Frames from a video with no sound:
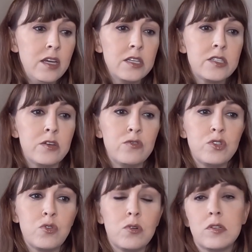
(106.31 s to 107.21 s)
So
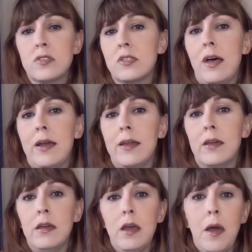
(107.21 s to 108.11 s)
stores
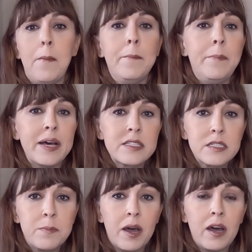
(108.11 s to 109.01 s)
like
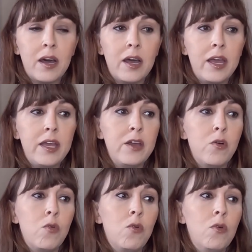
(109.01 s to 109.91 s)
Best Buy
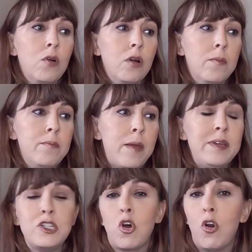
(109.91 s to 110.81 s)
or
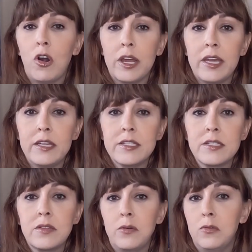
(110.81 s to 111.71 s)
maybe
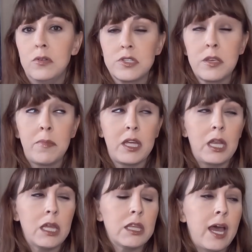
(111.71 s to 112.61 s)
Target or something
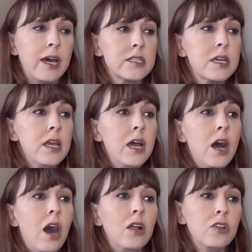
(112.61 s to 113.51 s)
like that.
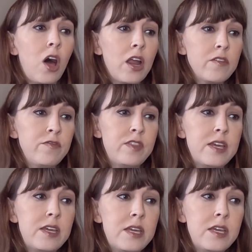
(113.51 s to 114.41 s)
A lot of
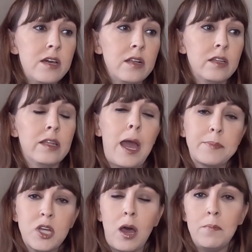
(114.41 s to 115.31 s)
the
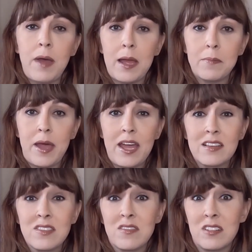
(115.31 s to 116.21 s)
laptop
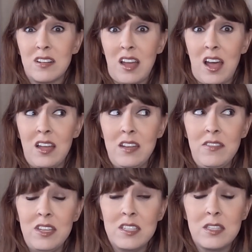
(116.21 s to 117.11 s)
backpacks are kind
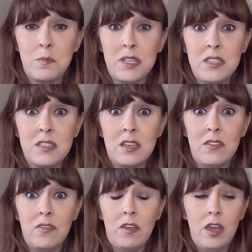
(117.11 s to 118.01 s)
of
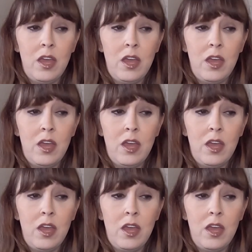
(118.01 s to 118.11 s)
expensive.